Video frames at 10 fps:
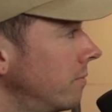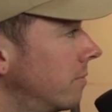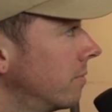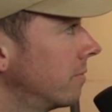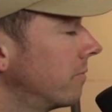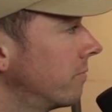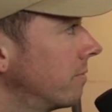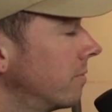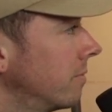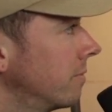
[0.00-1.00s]
especially
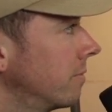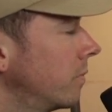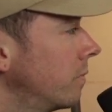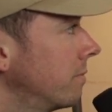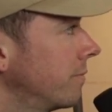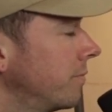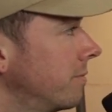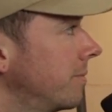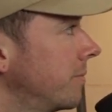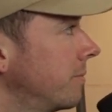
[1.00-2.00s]
in a
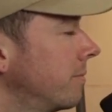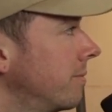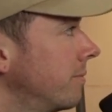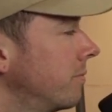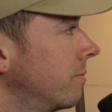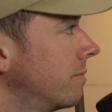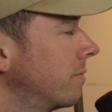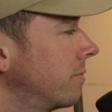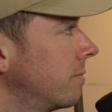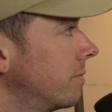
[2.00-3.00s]
post
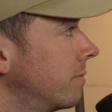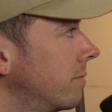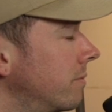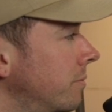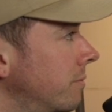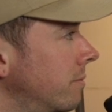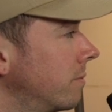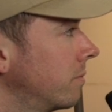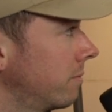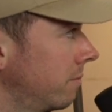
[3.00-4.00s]
NFT, post crypto
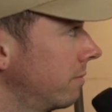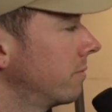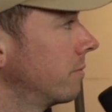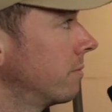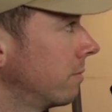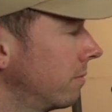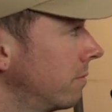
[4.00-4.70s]
meltdown world,